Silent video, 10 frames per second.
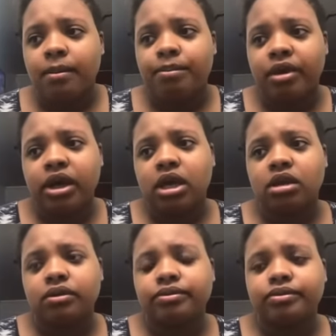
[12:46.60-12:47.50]
but
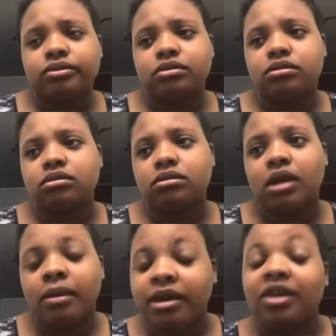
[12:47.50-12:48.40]

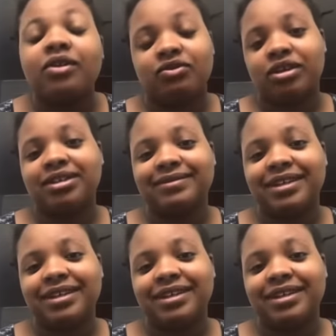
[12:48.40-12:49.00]
I'm getting over it.